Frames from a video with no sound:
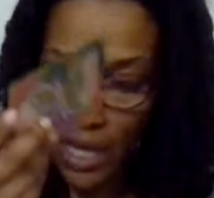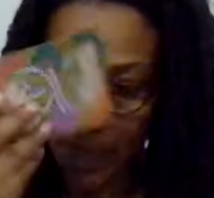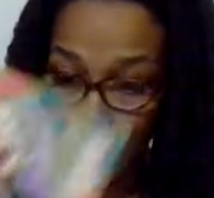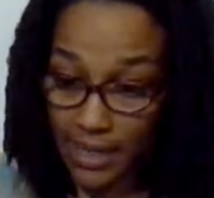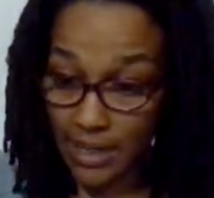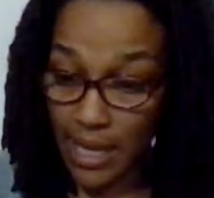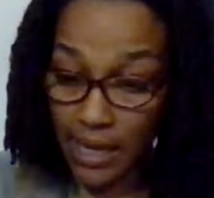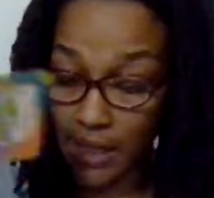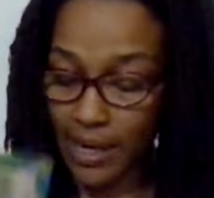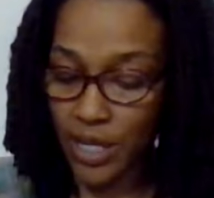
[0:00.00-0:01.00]
That's that
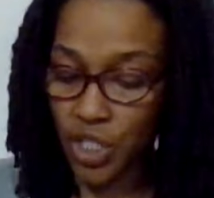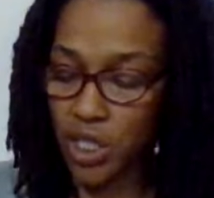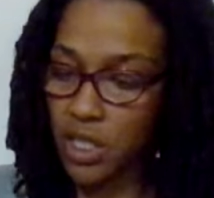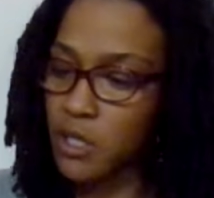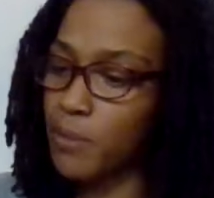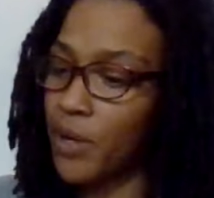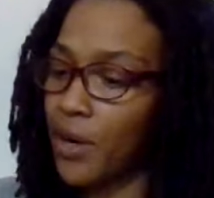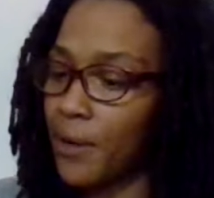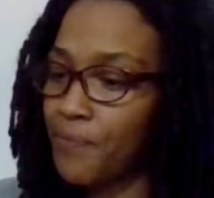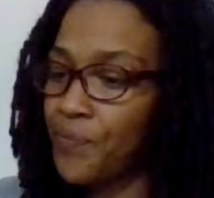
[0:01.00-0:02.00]
connection to
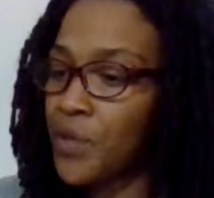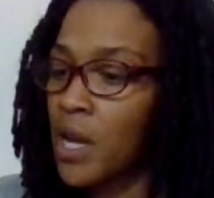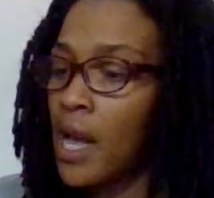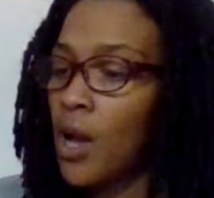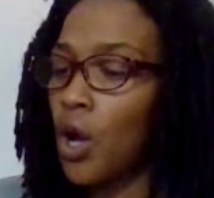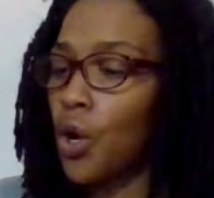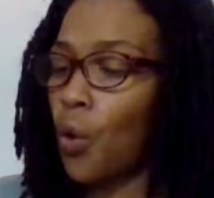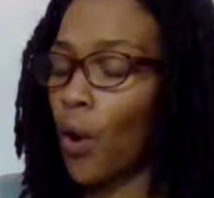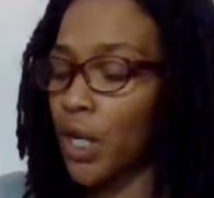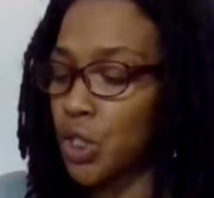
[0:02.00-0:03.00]
spirit.
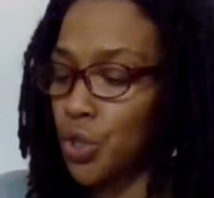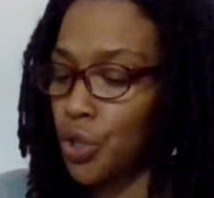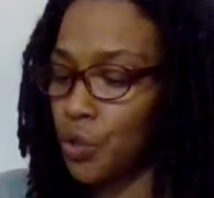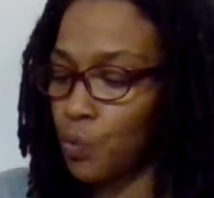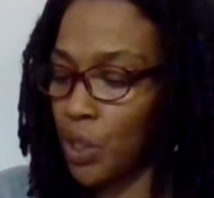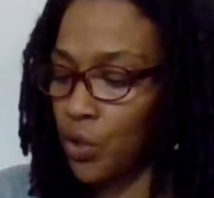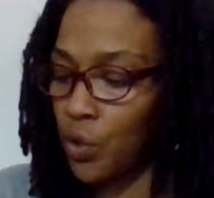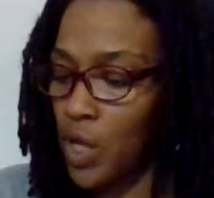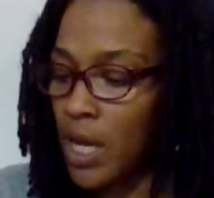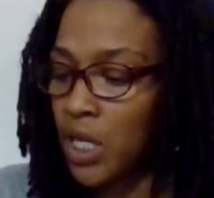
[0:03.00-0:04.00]
According to your
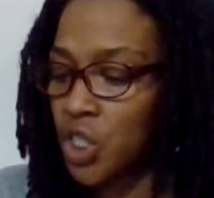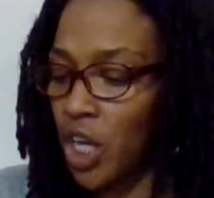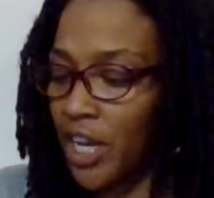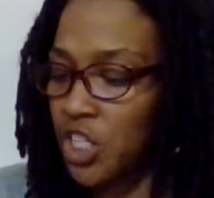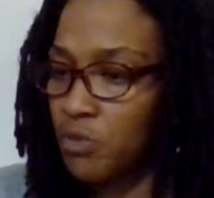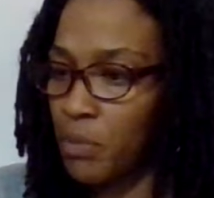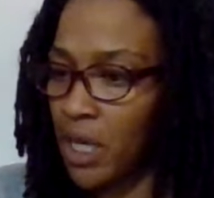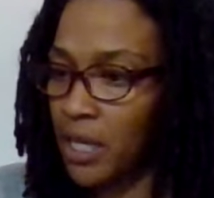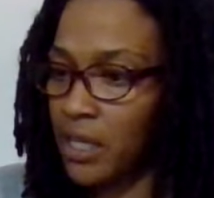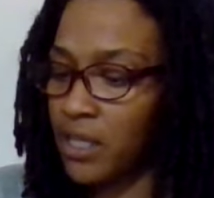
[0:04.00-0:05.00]
will, change
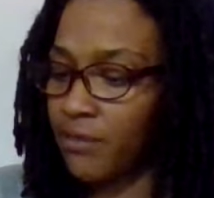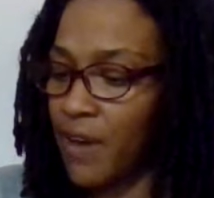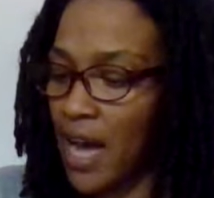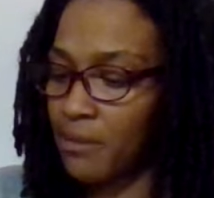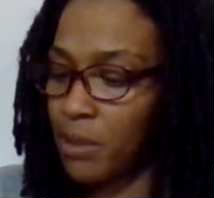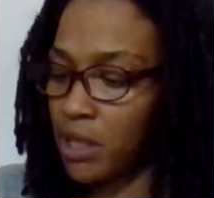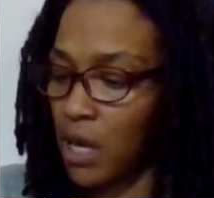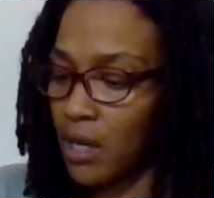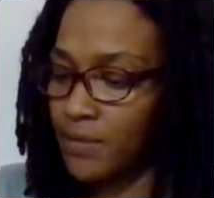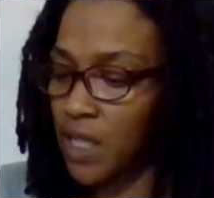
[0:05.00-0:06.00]
me, divine
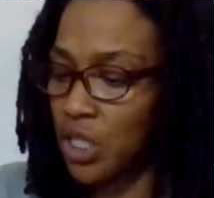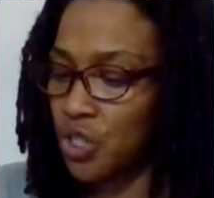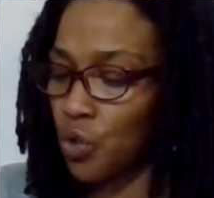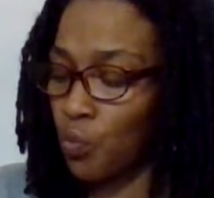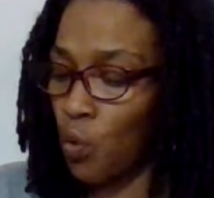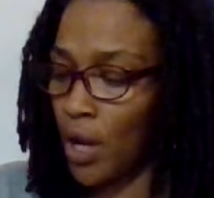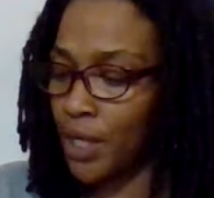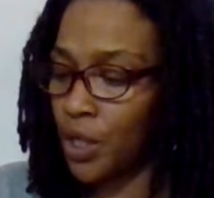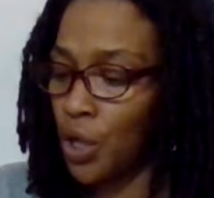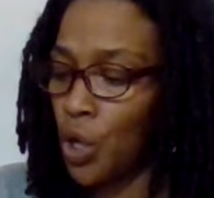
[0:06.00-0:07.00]
beloved, into
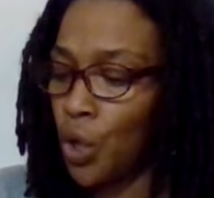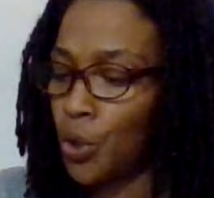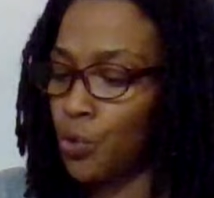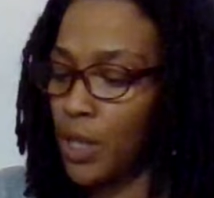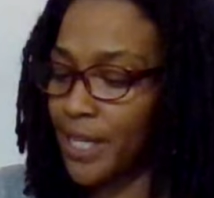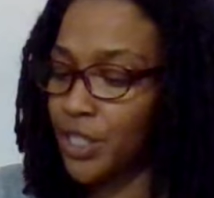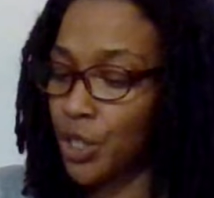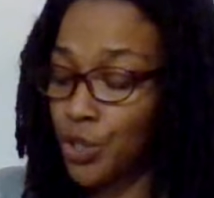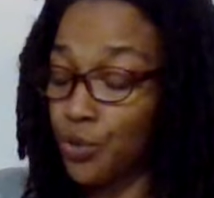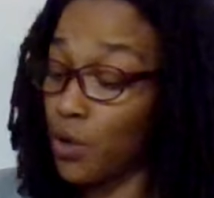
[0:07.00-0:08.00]
one who lets
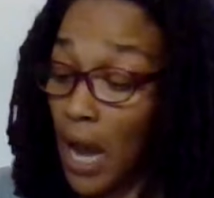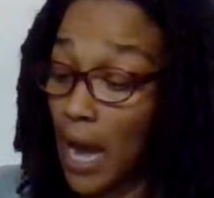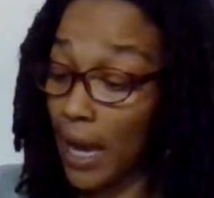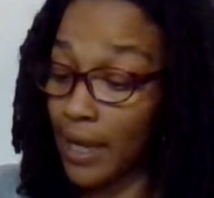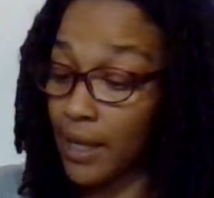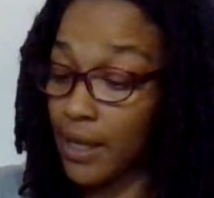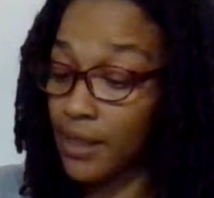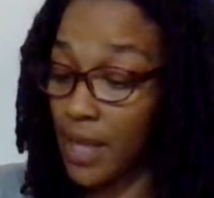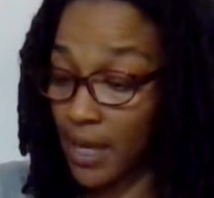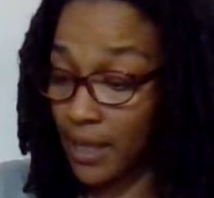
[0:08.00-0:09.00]
you guide
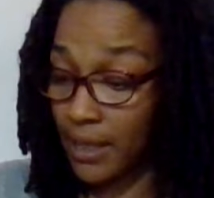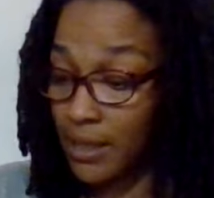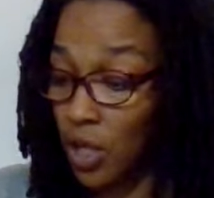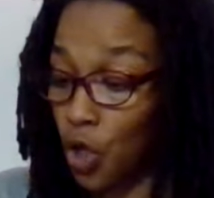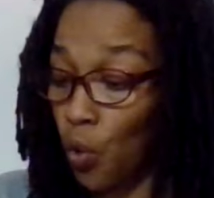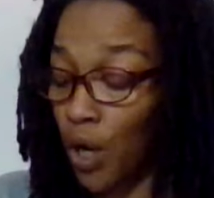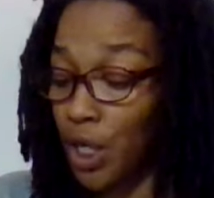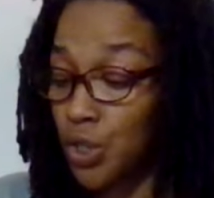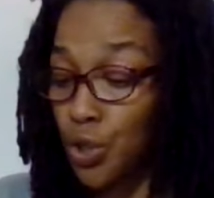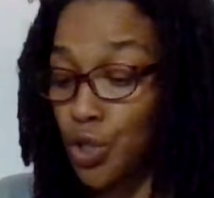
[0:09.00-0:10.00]
things
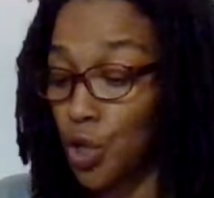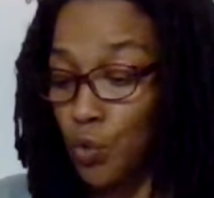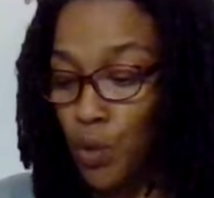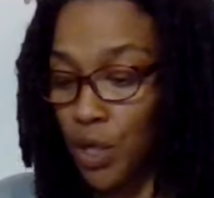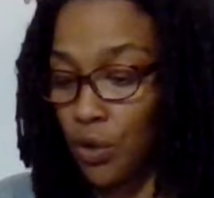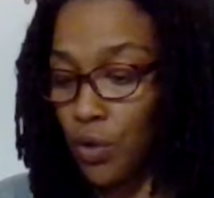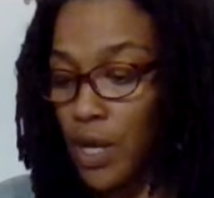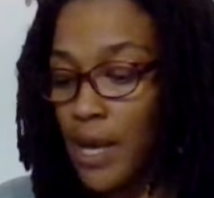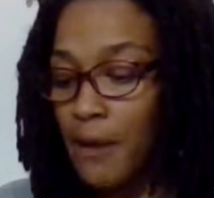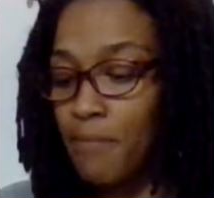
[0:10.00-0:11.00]
according to your will.
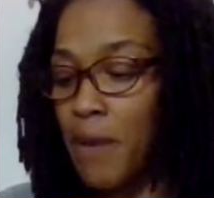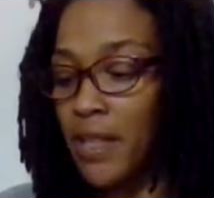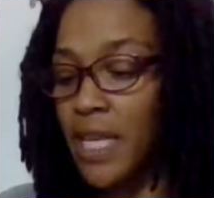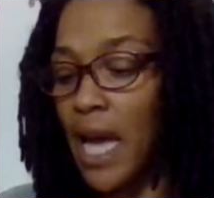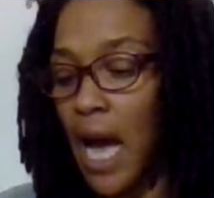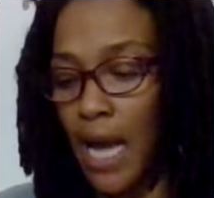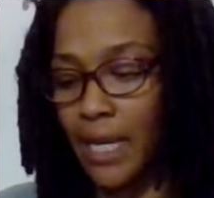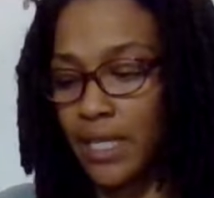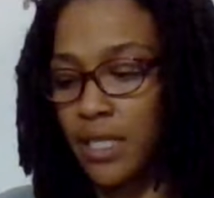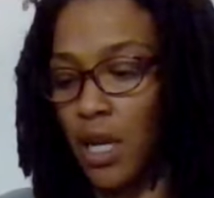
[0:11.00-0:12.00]
May the
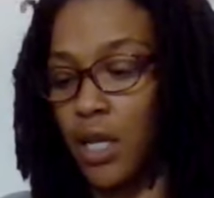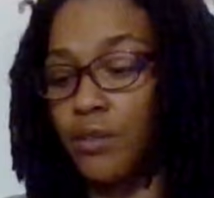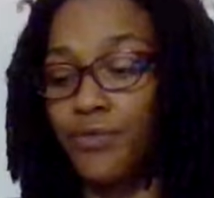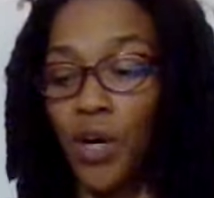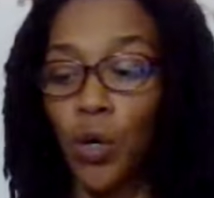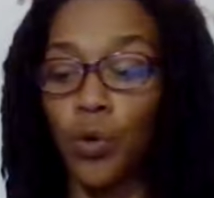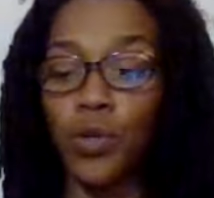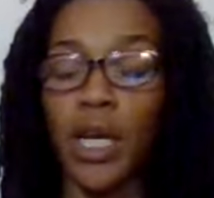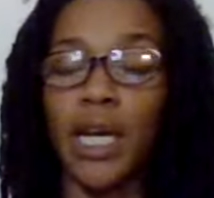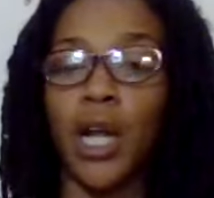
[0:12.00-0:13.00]
highest
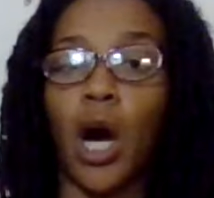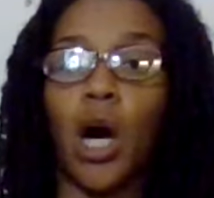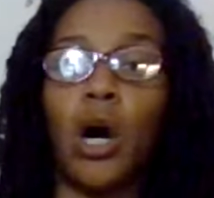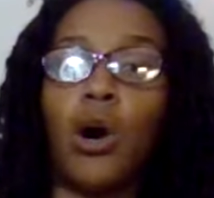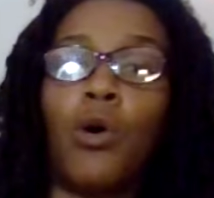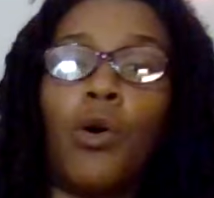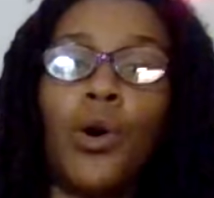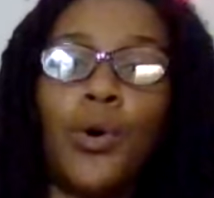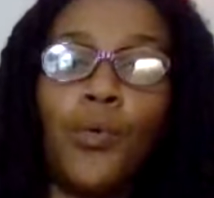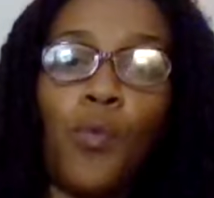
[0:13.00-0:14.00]
unfold in all
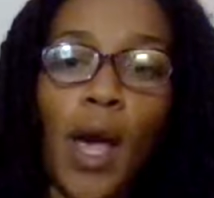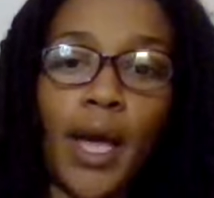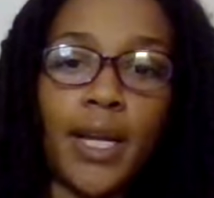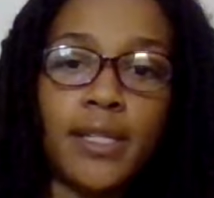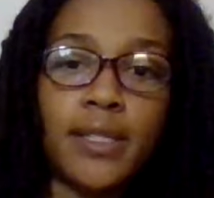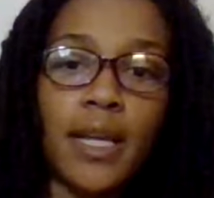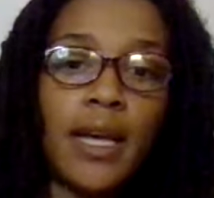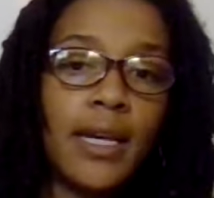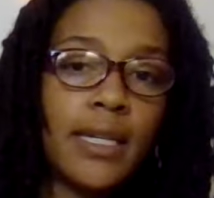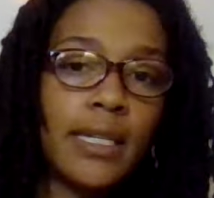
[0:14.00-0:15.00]
ways.
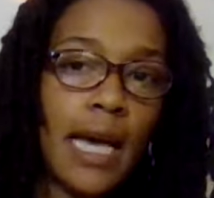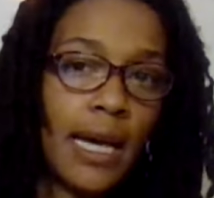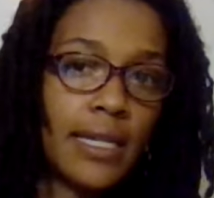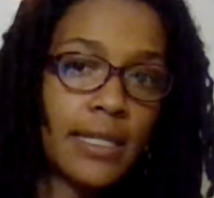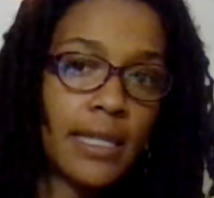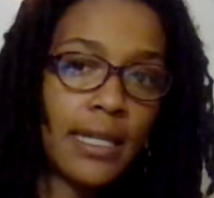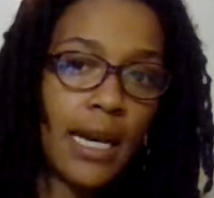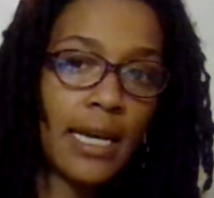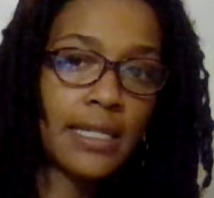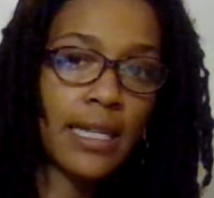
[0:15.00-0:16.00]
Yes,
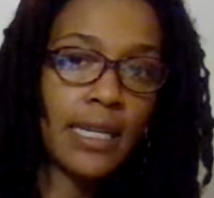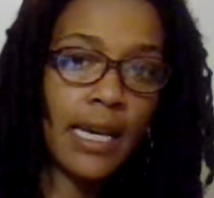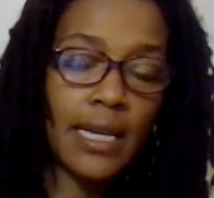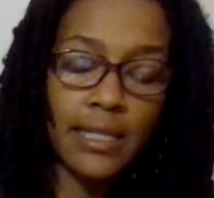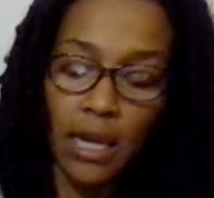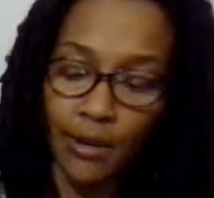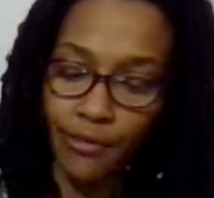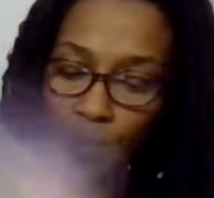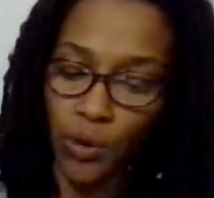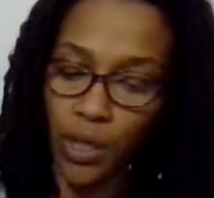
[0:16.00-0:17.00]
yes, yes.
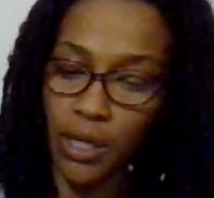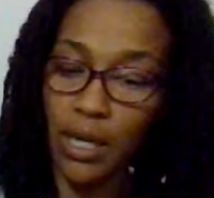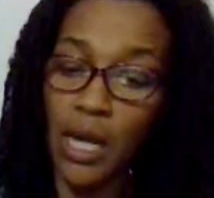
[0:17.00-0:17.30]
Unfolding.